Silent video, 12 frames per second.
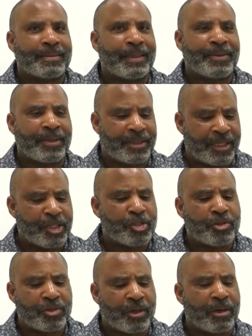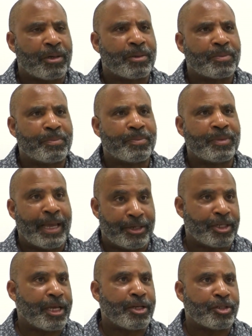I think the issues are
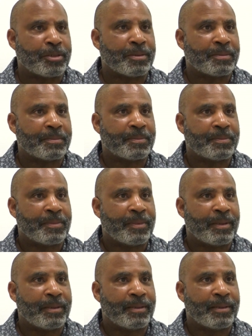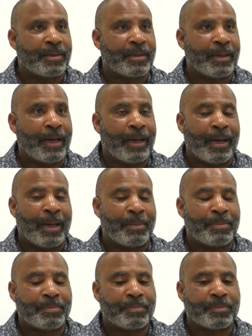education.
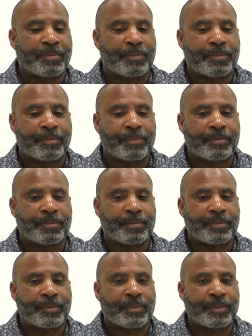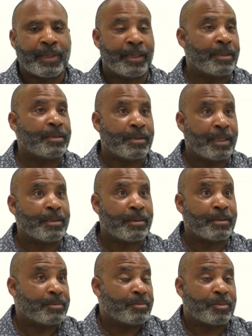Um, and, and,
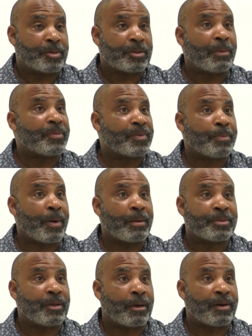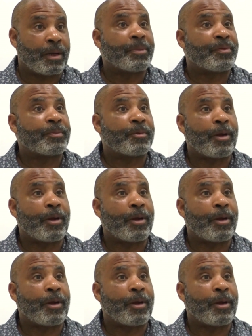and some of the problems are coming from the